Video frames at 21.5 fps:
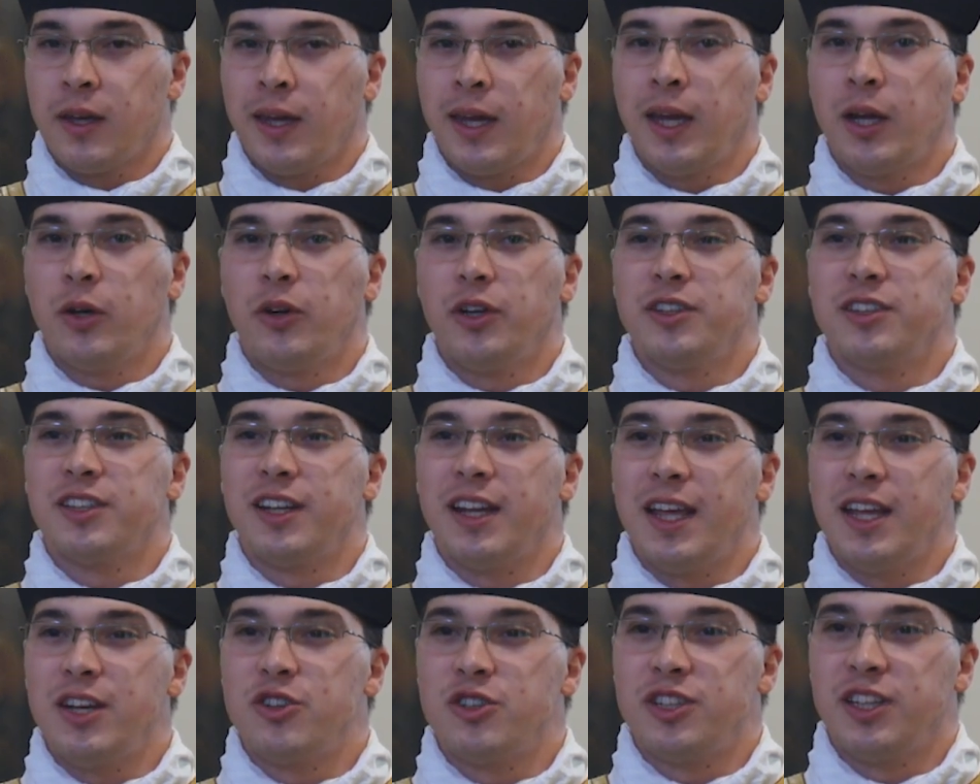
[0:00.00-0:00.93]
Here is an
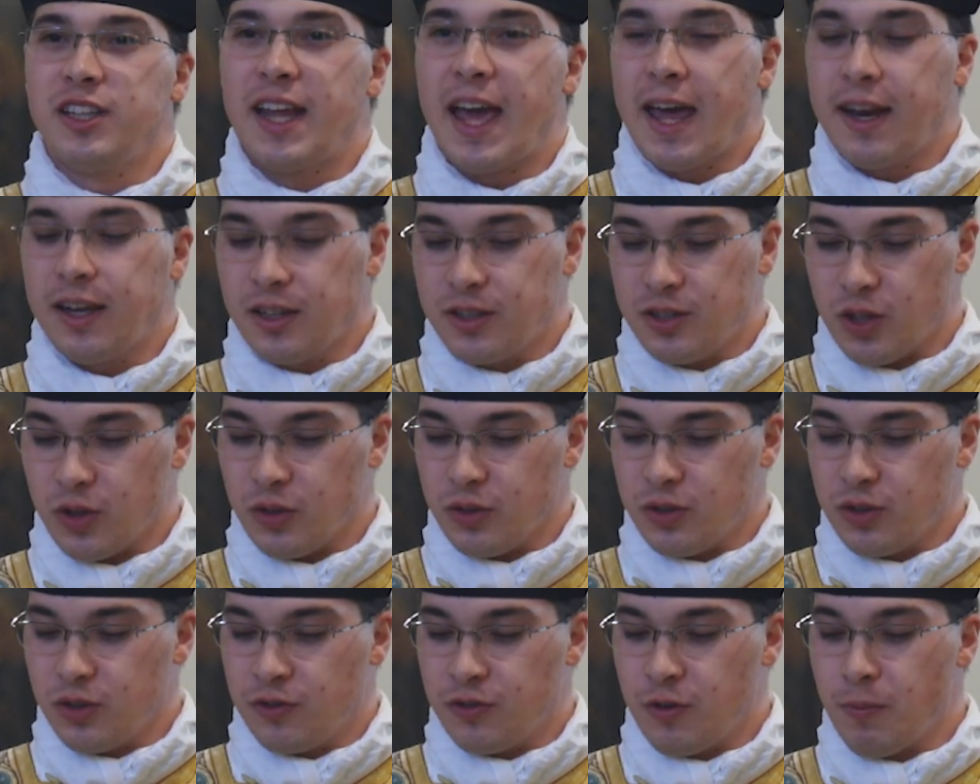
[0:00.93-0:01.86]
interesting
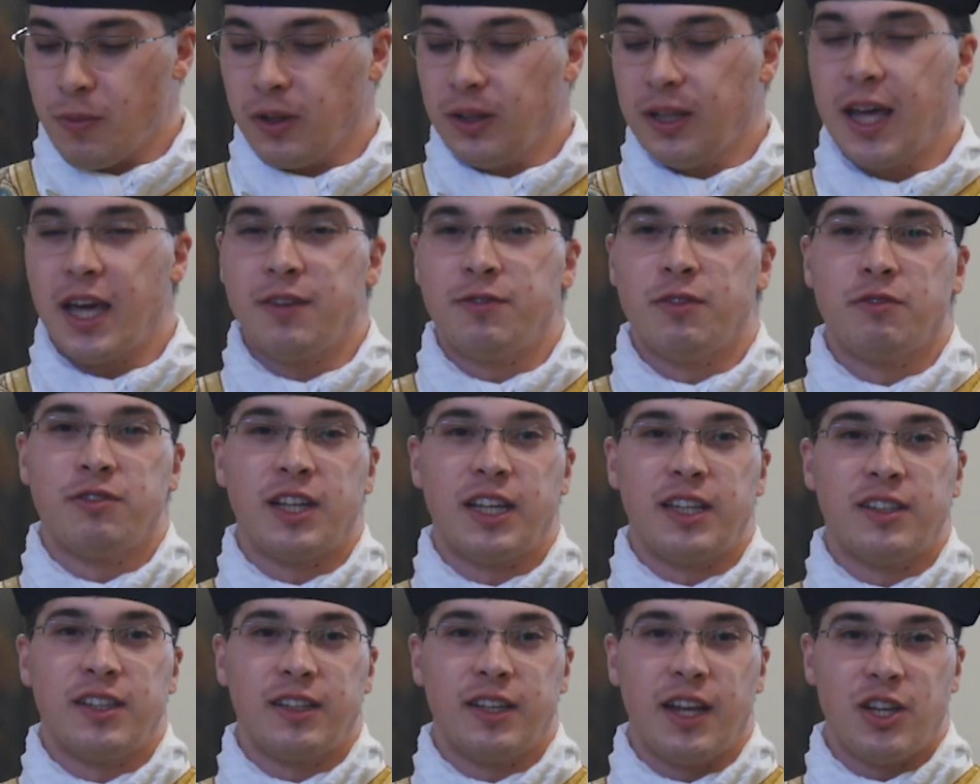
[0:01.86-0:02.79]
anecdote from the life of
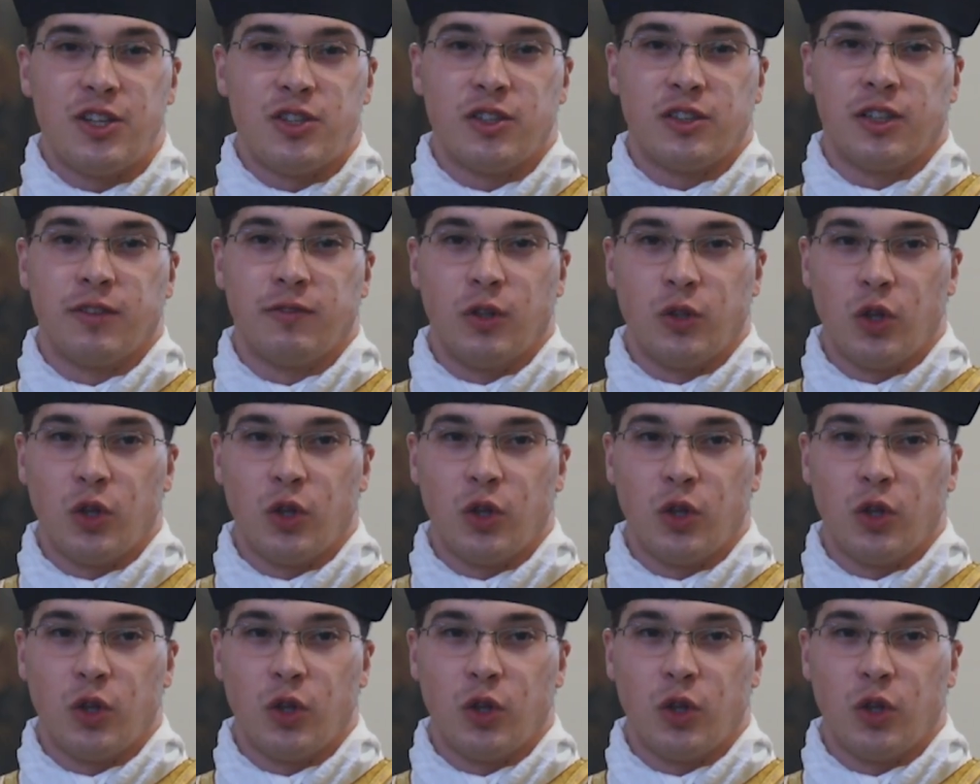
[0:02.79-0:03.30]
St. Ignatius of